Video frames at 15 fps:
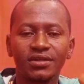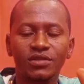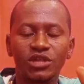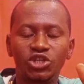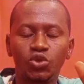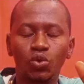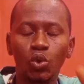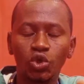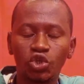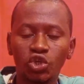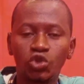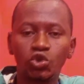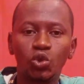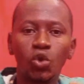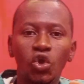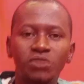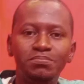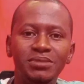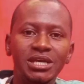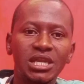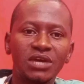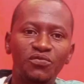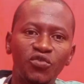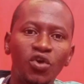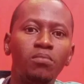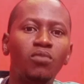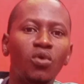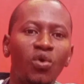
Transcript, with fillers: the solution should not be in a form